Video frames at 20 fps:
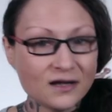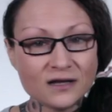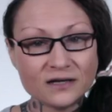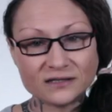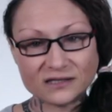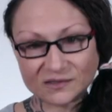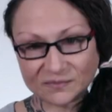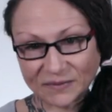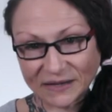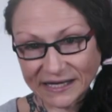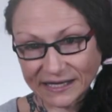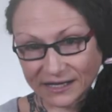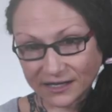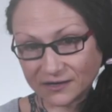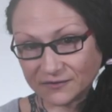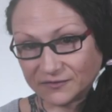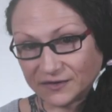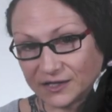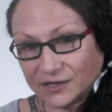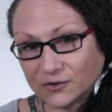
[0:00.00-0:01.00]

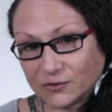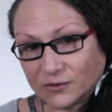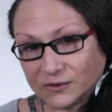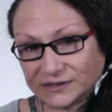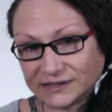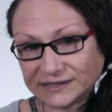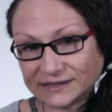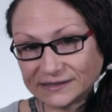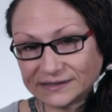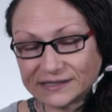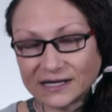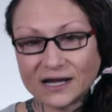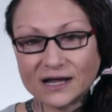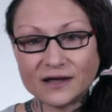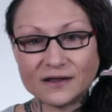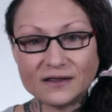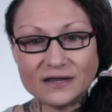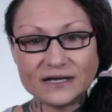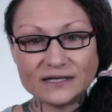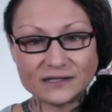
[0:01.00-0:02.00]
Speaking of e-courses,
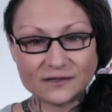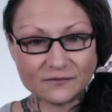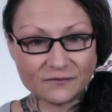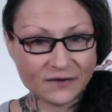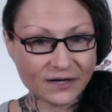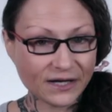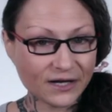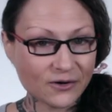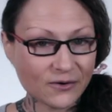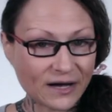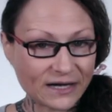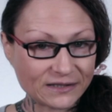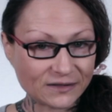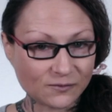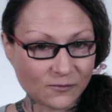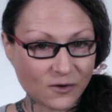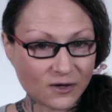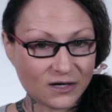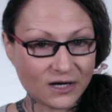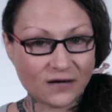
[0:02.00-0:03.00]
this video has
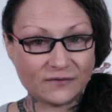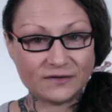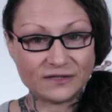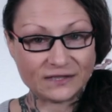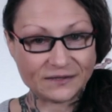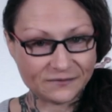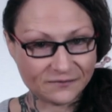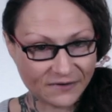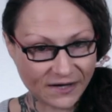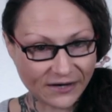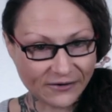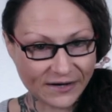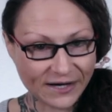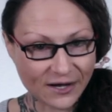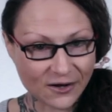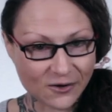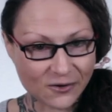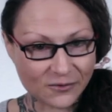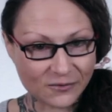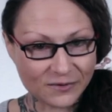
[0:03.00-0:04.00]
one of its
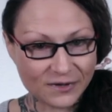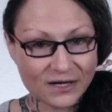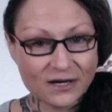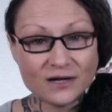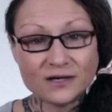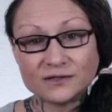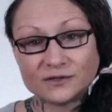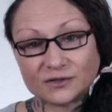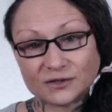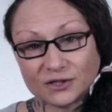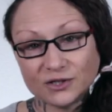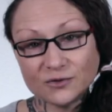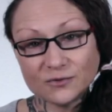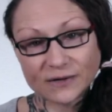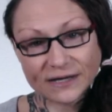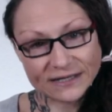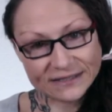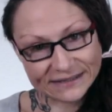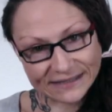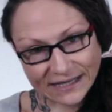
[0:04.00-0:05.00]
very own, so you
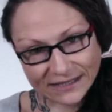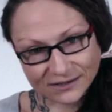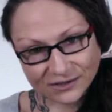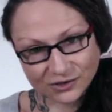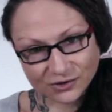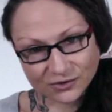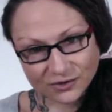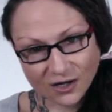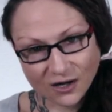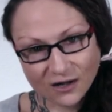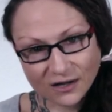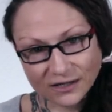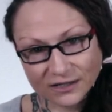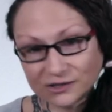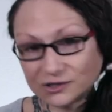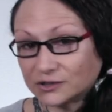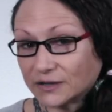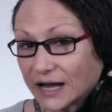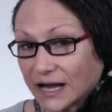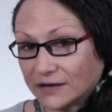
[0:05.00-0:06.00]
can test your
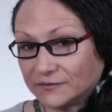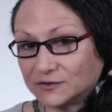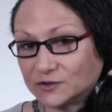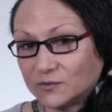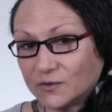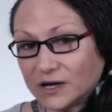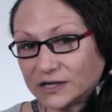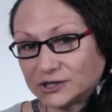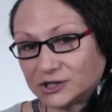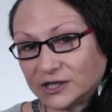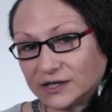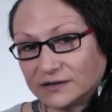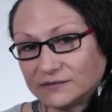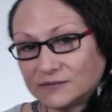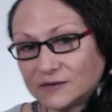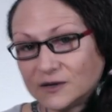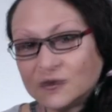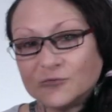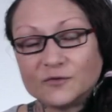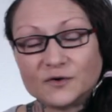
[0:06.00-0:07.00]
knowledge after watching.
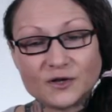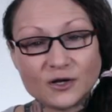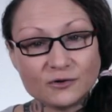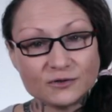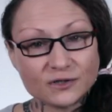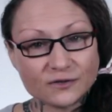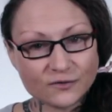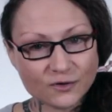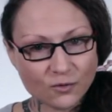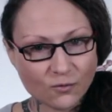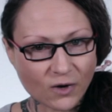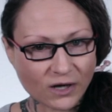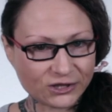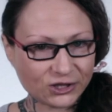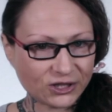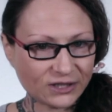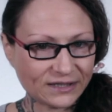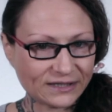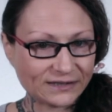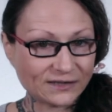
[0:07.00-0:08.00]
For those of you
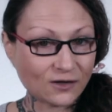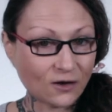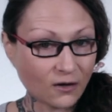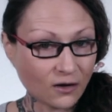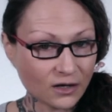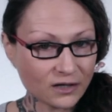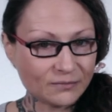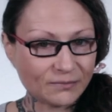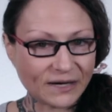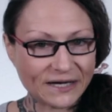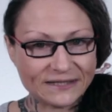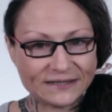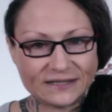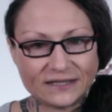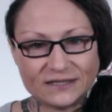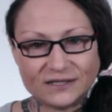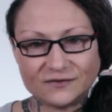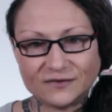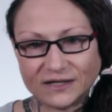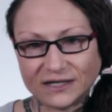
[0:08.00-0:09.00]
watching this on
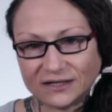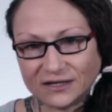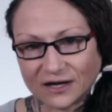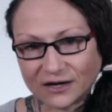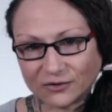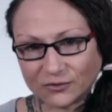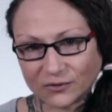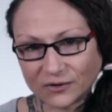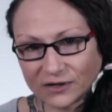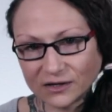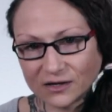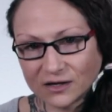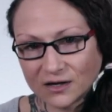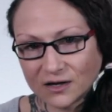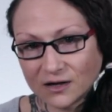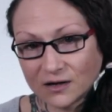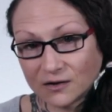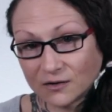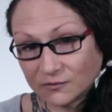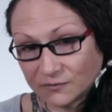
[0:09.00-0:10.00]
BitesizeVegan.org,
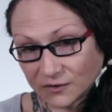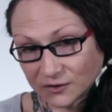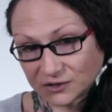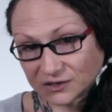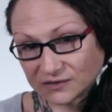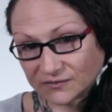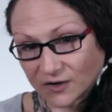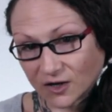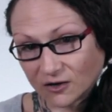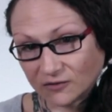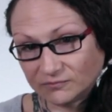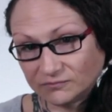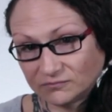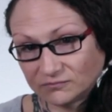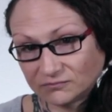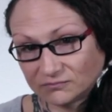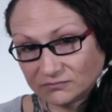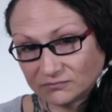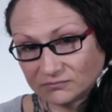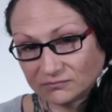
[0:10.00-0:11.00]
first of
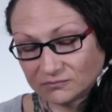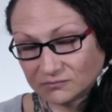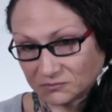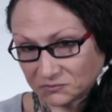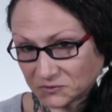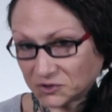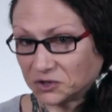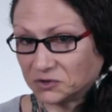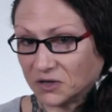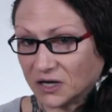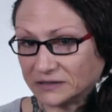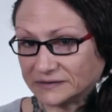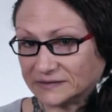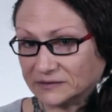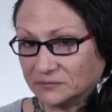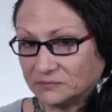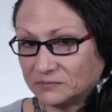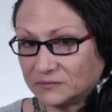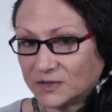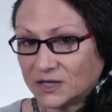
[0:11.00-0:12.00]
all, you're
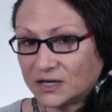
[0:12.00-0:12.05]
awesome.